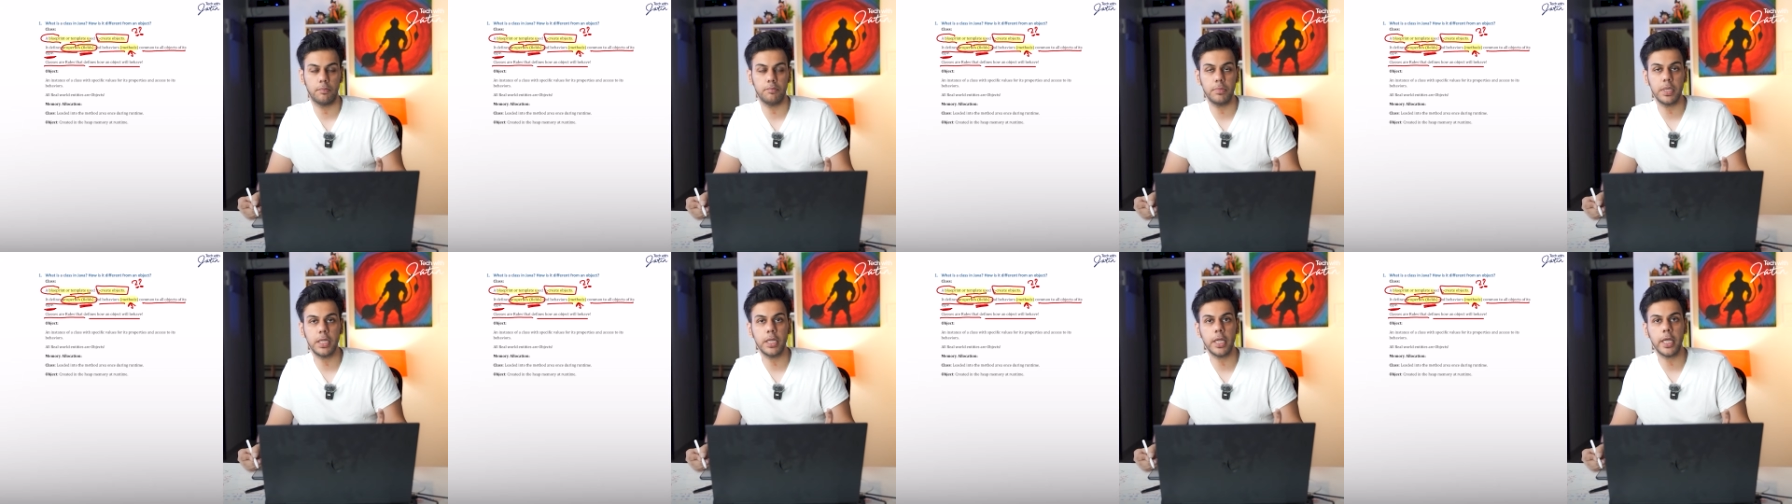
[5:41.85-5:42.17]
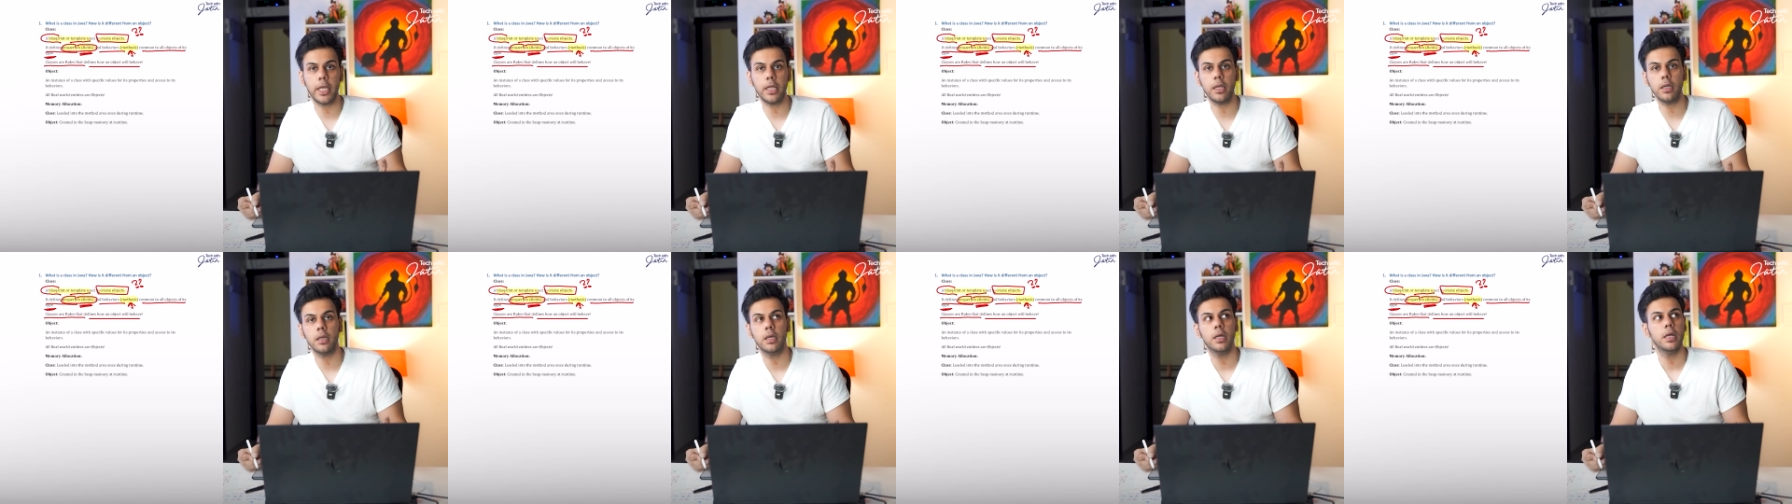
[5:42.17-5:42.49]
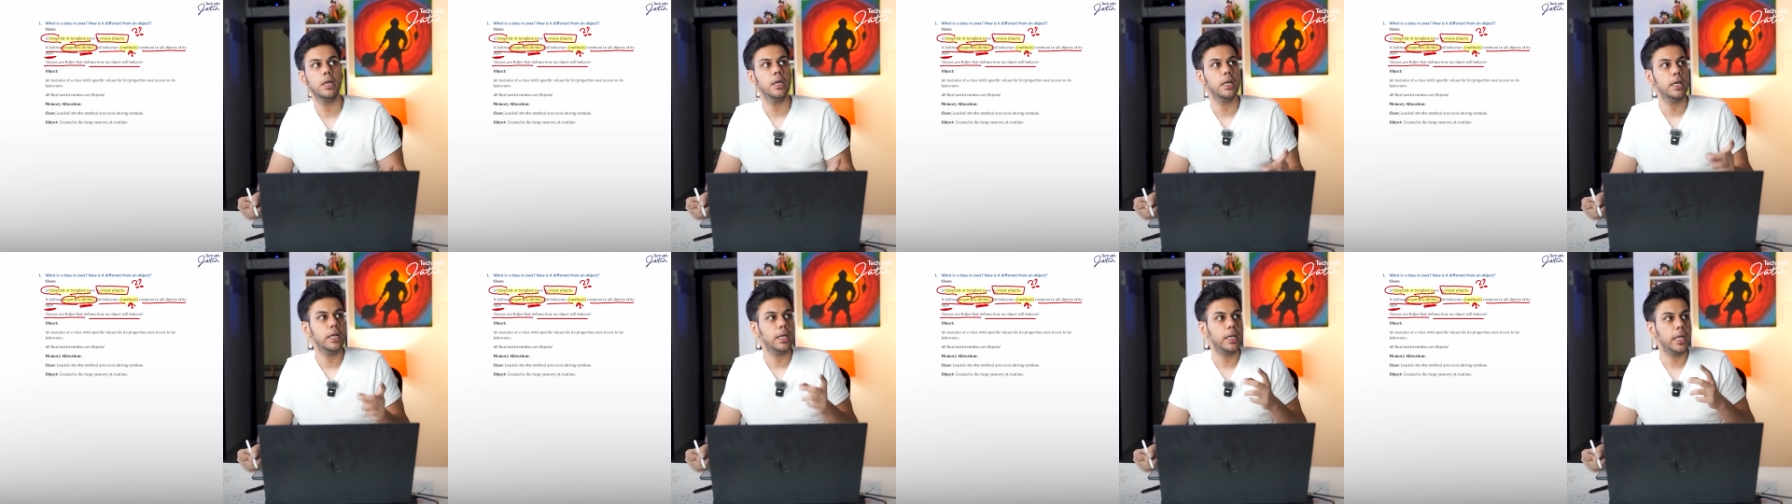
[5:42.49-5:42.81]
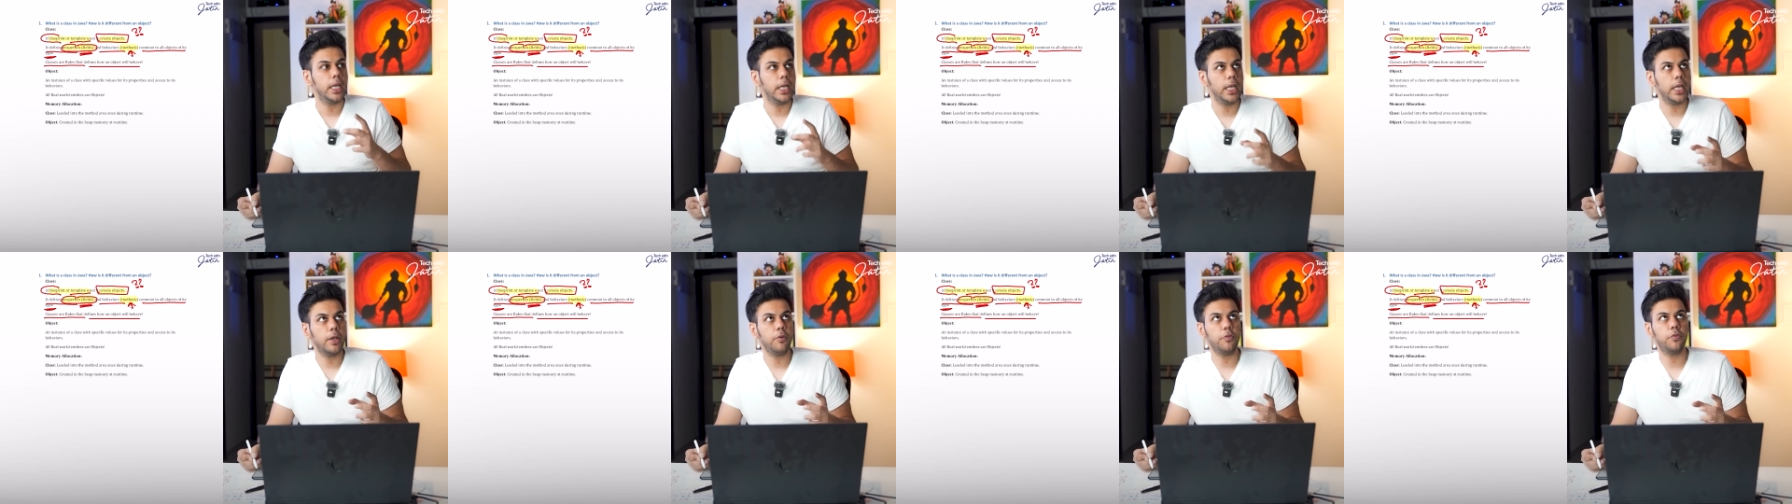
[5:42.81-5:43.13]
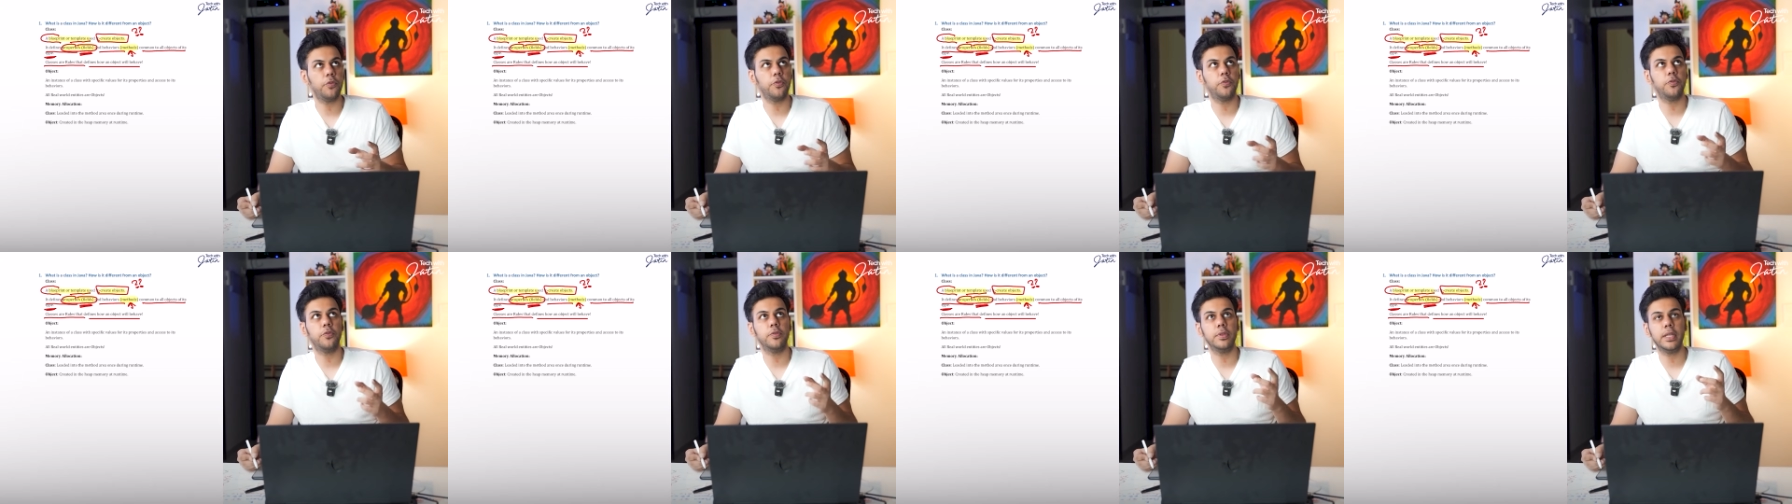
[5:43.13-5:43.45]
Meaning,
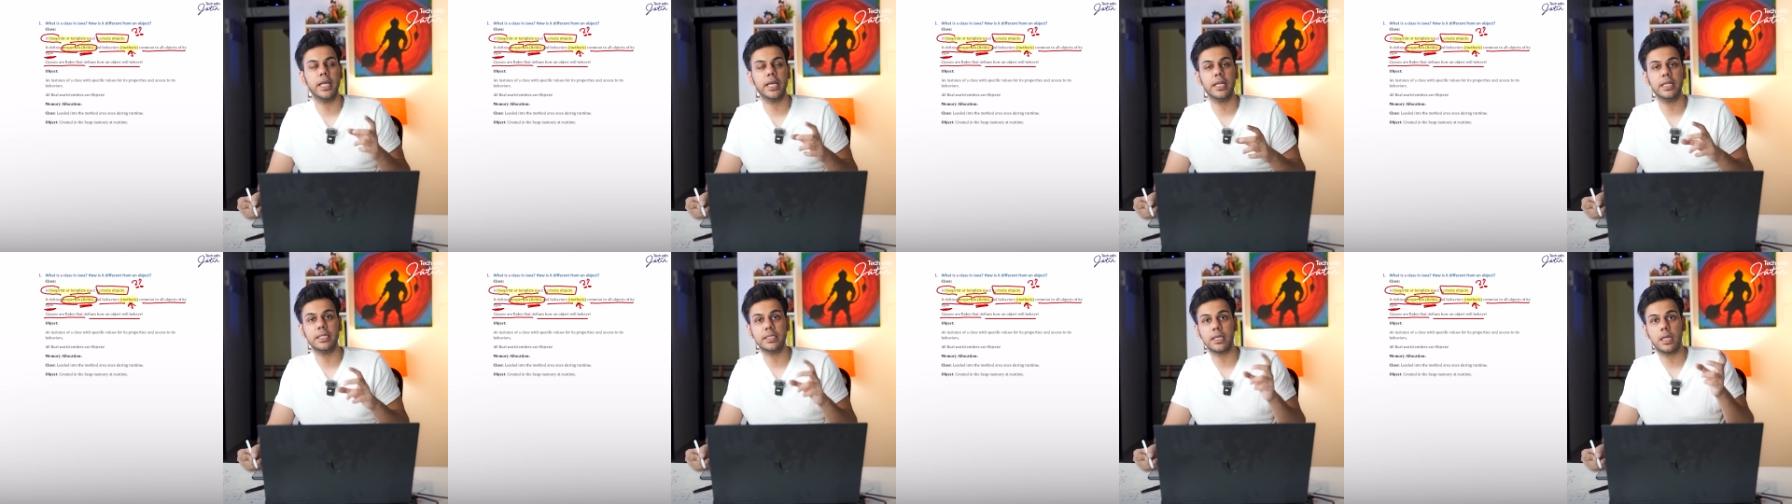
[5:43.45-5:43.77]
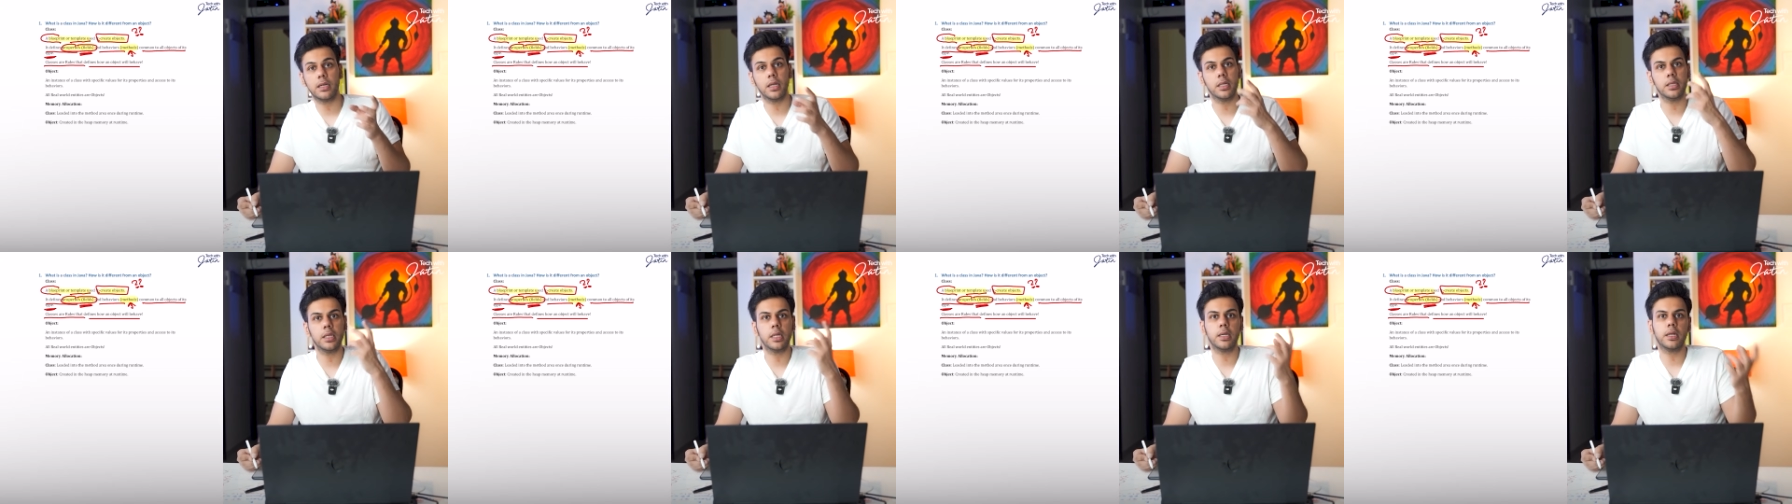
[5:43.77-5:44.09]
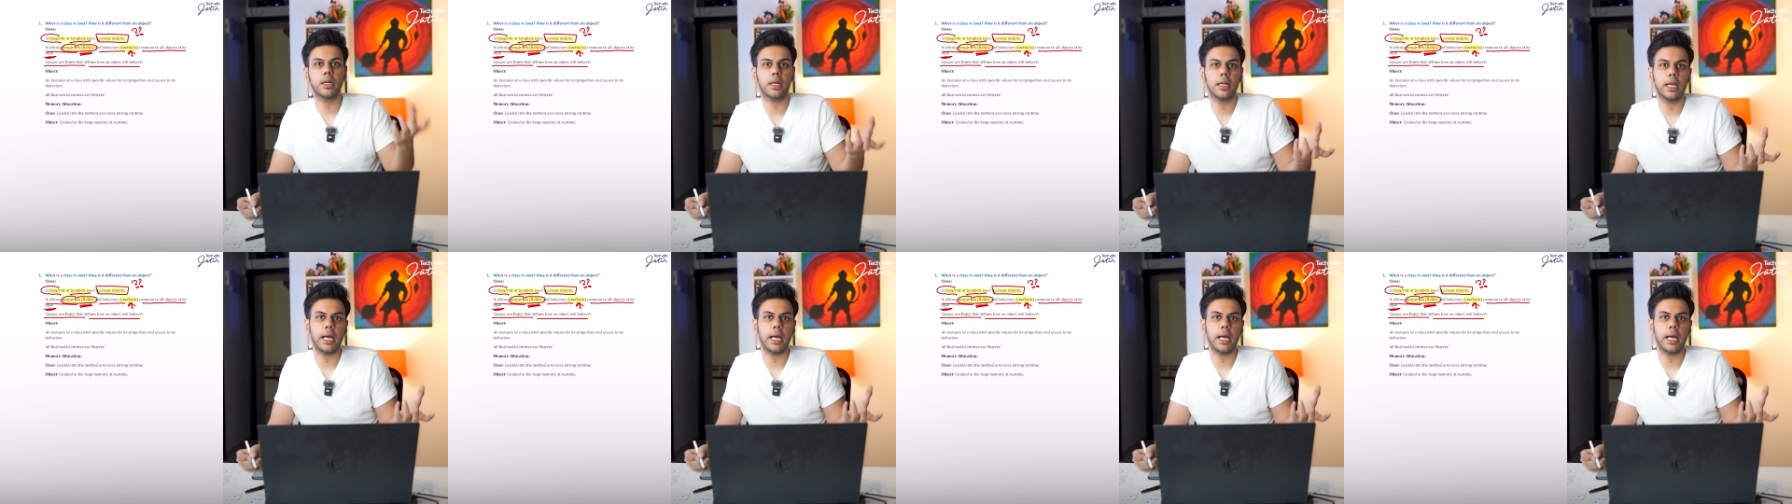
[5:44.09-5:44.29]
if there is another